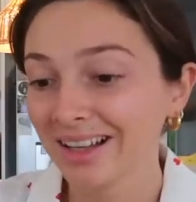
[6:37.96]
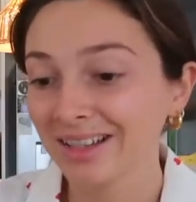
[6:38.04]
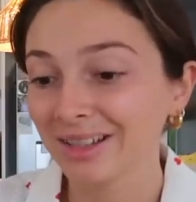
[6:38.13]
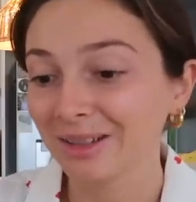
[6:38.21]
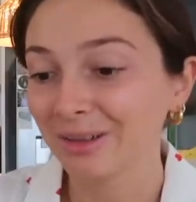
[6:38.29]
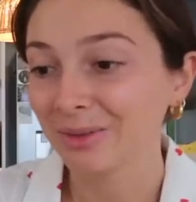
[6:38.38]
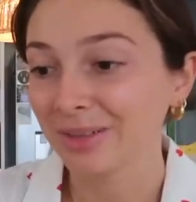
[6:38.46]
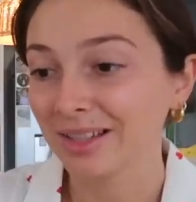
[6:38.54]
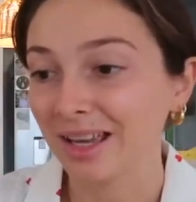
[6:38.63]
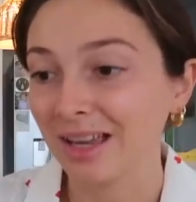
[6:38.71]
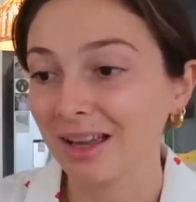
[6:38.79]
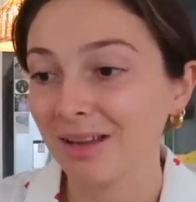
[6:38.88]
So we'll
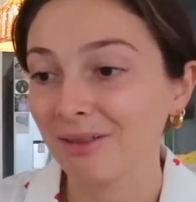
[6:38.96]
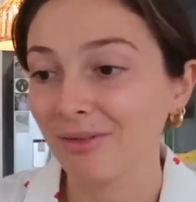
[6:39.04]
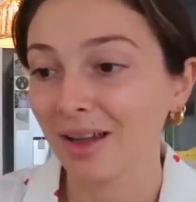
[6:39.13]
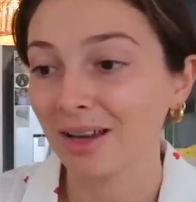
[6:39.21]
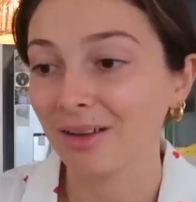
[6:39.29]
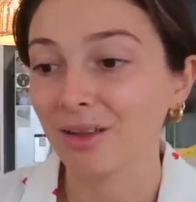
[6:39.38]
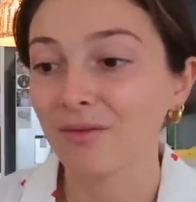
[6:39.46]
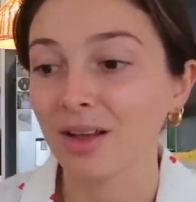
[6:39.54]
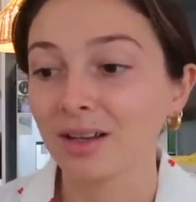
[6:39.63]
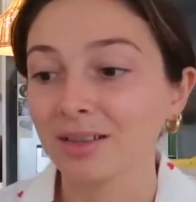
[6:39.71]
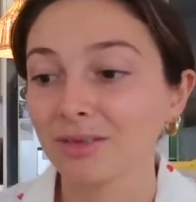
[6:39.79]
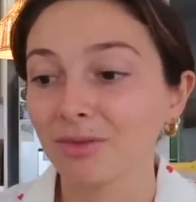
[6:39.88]
see if any of the
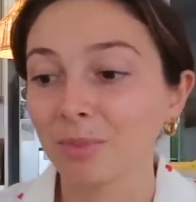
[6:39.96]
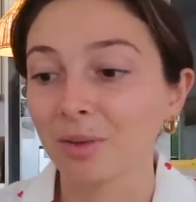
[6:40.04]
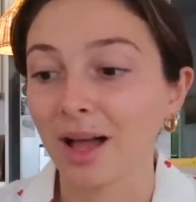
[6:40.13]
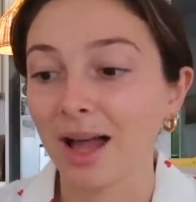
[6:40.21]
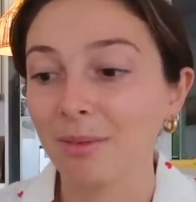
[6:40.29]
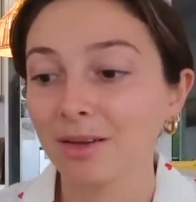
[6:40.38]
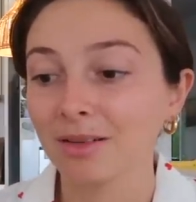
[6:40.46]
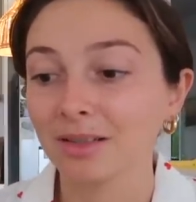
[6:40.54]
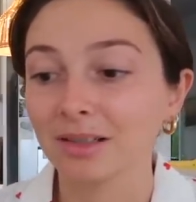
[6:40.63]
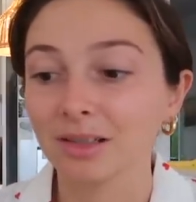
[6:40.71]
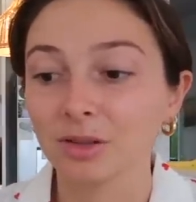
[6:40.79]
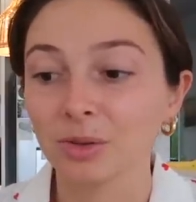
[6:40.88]
vendors reply because
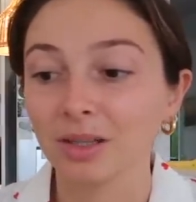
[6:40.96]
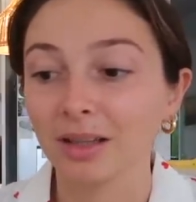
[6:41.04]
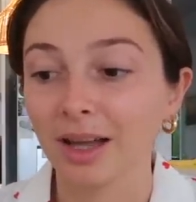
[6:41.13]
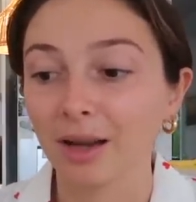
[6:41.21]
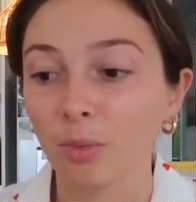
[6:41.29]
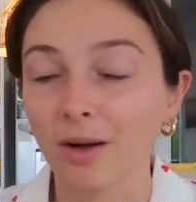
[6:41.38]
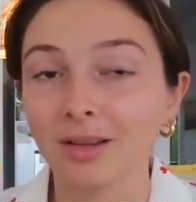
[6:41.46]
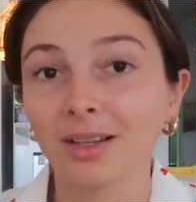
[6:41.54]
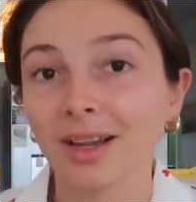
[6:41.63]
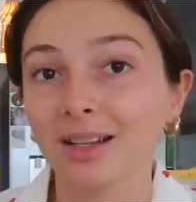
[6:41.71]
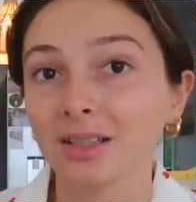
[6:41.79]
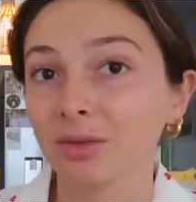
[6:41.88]
it's literally like one
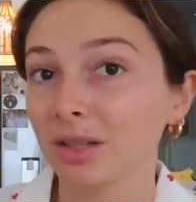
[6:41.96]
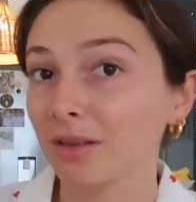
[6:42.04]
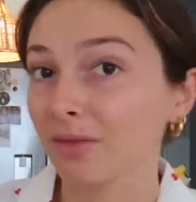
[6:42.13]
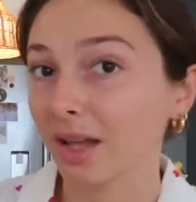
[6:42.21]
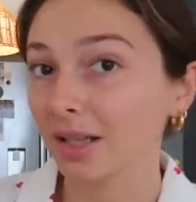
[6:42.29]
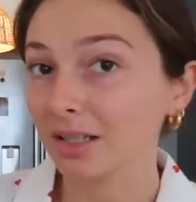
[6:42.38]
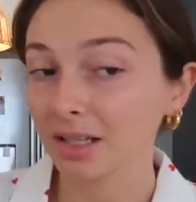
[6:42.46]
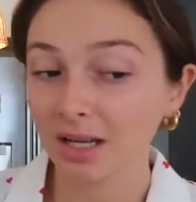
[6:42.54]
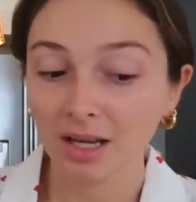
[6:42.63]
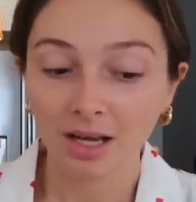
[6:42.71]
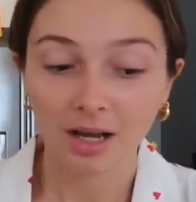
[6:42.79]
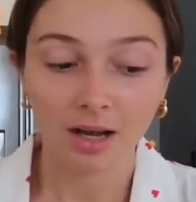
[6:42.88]
day until the event.
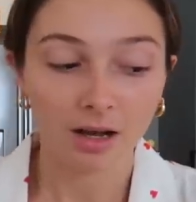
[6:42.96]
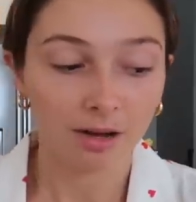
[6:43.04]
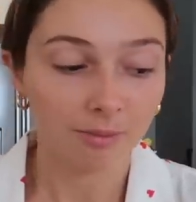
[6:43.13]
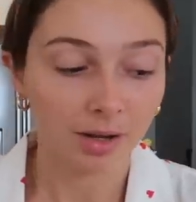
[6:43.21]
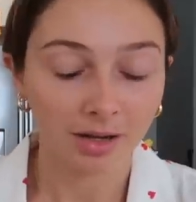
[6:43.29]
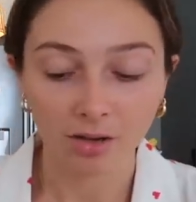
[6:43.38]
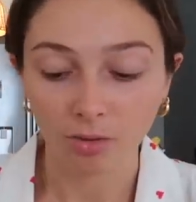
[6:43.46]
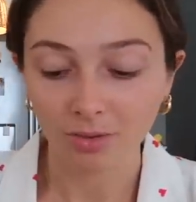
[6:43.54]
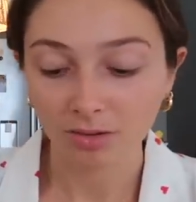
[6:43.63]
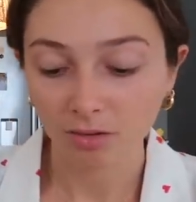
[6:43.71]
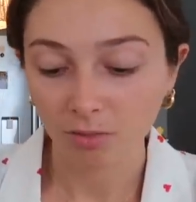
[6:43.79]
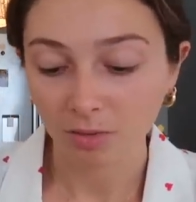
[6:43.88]
Um, and I know
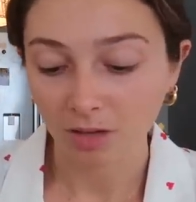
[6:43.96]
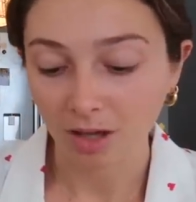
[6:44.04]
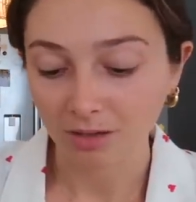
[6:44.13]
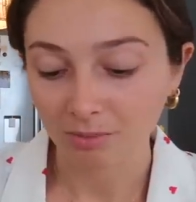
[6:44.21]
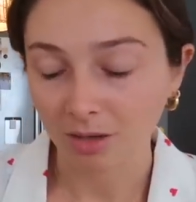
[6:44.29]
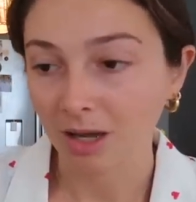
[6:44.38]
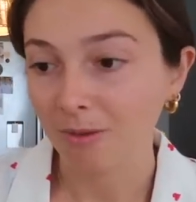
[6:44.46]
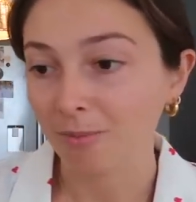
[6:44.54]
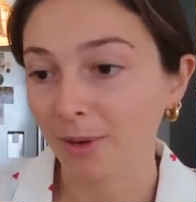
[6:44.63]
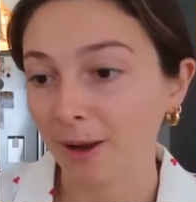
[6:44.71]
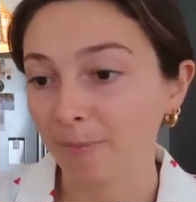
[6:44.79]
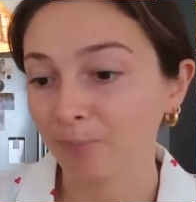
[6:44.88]
it's super last minute,
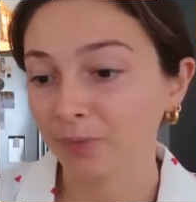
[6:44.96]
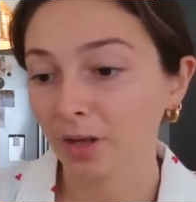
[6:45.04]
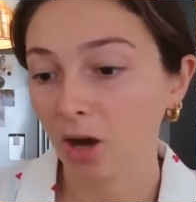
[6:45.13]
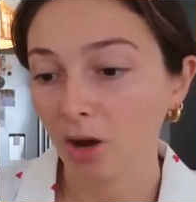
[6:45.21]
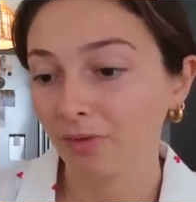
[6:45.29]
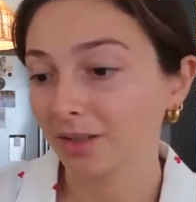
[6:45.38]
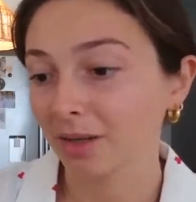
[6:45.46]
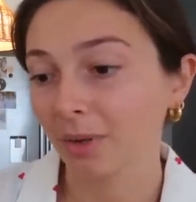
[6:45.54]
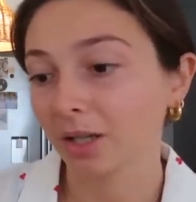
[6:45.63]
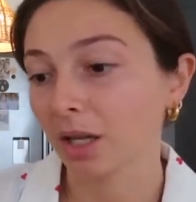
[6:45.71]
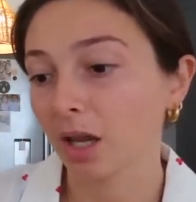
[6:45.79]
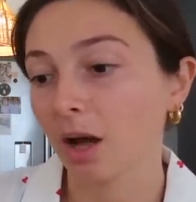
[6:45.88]
but hopefully
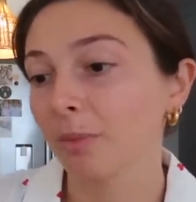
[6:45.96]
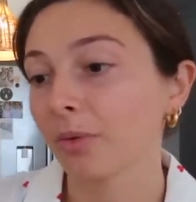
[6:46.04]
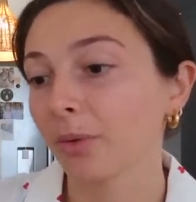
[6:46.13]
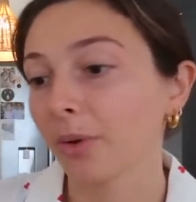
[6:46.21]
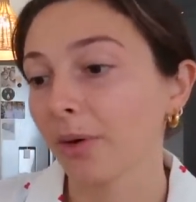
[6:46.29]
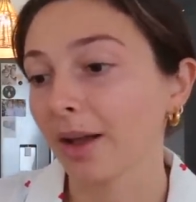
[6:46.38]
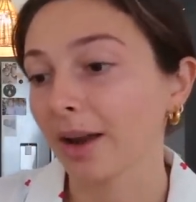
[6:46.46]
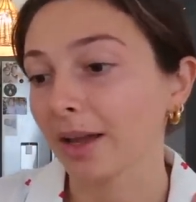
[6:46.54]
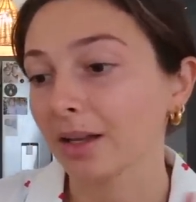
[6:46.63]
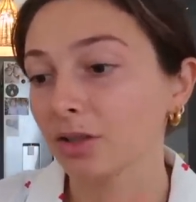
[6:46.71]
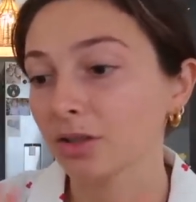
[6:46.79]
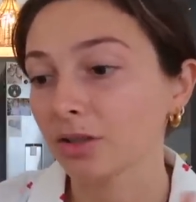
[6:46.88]
someone can come through and I
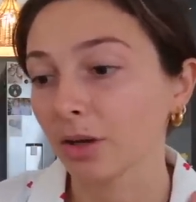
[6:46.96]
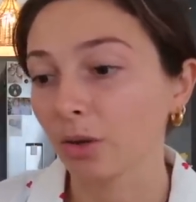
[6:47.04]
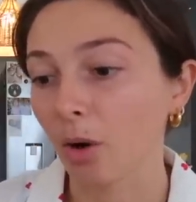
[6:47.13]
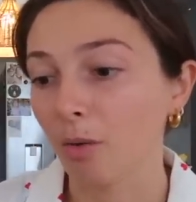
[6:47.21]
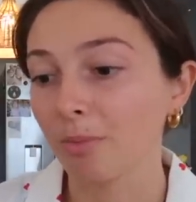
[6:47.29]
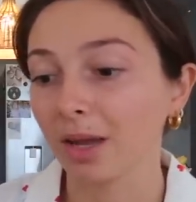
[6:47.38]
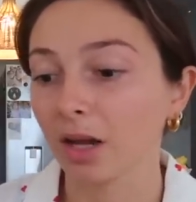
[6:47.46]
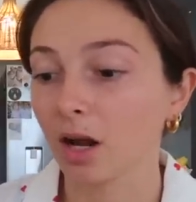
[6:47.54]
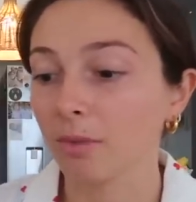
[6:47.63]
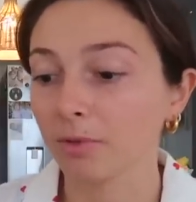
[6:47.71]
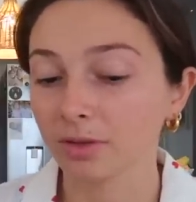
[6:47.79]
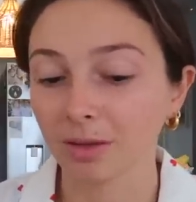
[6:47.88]
can just like go and pick it
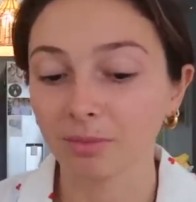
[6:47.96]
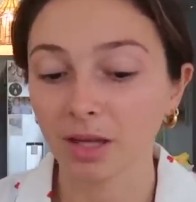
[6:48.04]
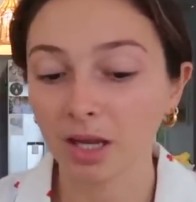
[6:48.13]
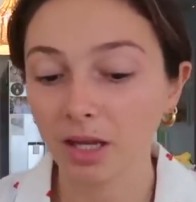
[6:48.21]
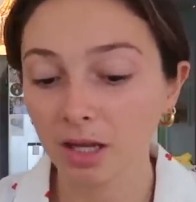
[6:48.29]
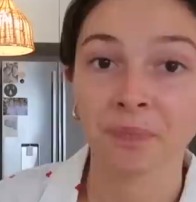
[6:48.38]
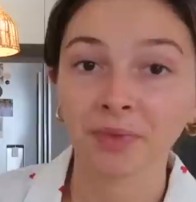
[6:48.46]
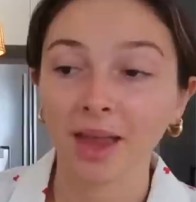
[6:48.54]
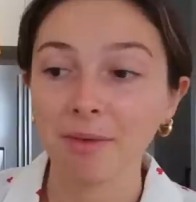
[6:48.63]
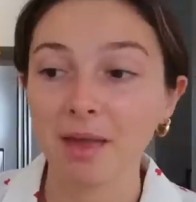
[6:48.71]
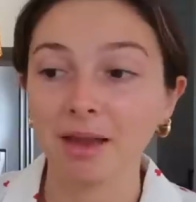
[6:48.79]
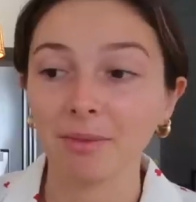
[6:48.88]
up or something.
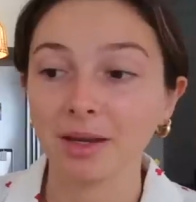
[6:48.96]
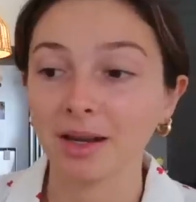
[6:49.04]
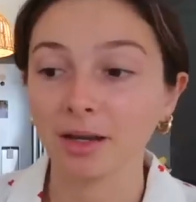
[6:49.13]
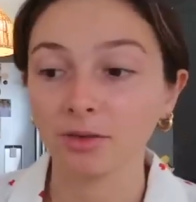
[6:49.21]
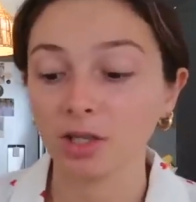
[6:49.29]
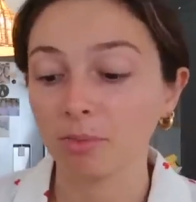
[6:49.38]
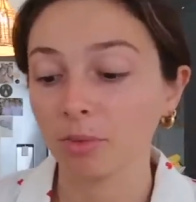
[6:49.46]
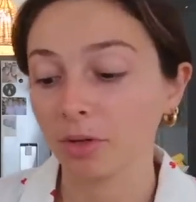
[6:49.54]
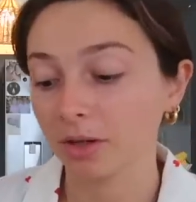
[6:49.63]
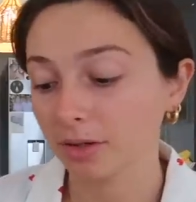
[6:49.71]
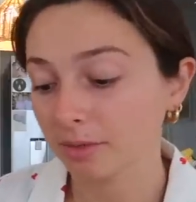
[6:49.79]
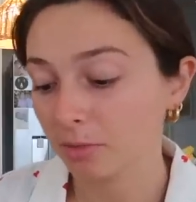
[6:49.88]
I made me an Alchia
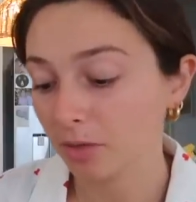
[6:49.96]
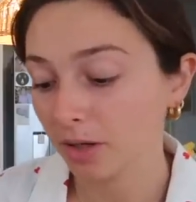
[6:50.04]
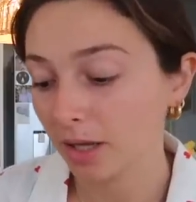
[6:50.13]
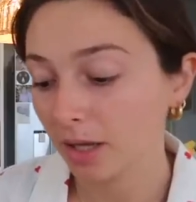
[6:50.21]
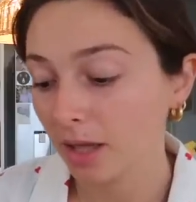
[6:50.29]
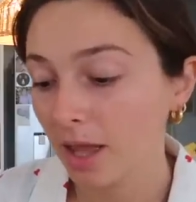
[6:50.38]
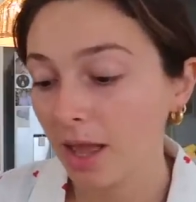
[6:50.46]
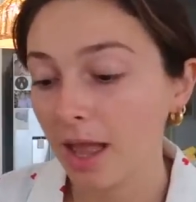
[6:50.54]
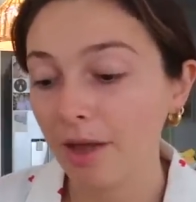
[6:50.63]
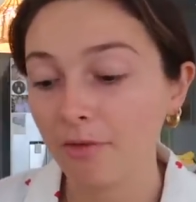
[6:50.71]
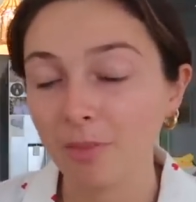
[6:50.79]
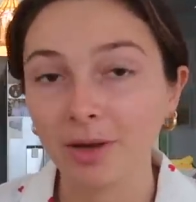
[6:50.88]
pudding this morning.
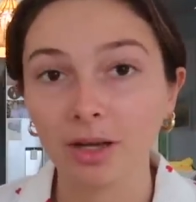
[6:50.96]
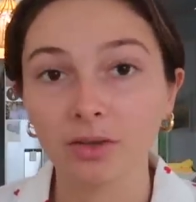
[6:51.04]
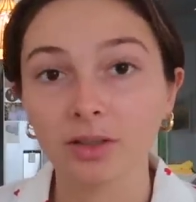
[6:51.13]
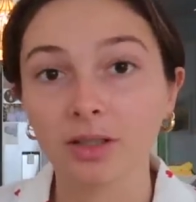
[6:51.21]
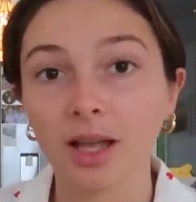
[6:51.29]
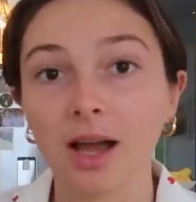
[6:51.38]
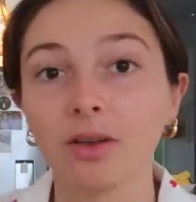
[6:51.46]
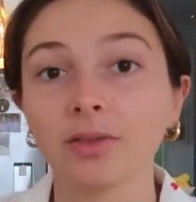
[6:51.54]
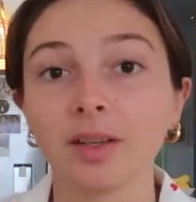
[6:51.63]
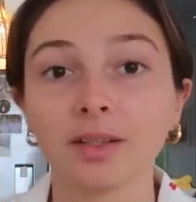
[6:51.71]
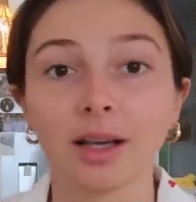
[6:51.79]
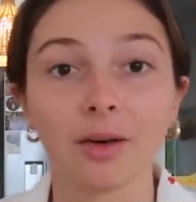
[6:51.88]
Everybody else in the
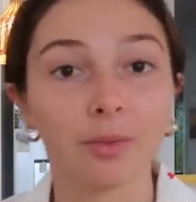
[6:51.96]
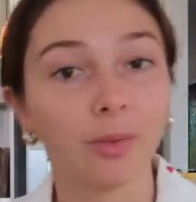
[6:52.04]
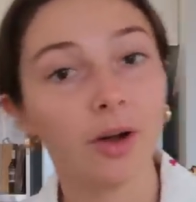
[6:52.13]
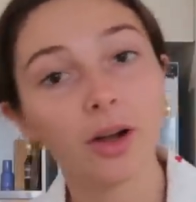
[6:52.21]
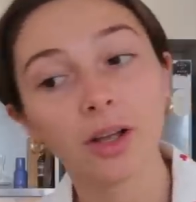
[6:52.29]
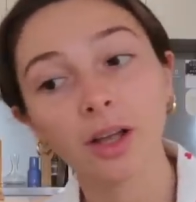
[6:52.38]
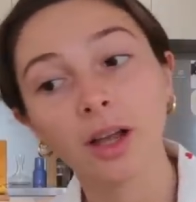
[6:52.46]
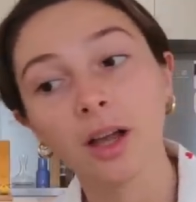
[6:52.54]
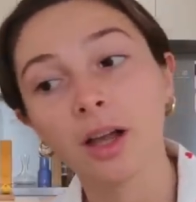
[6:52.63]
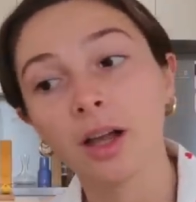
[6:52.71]
house is at work.